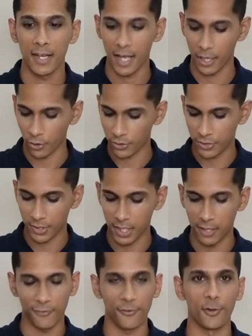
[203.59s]
and also
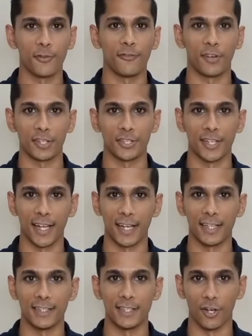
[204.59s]
the full
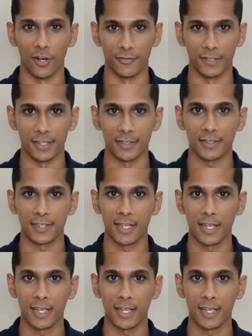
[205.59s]
functionality of this.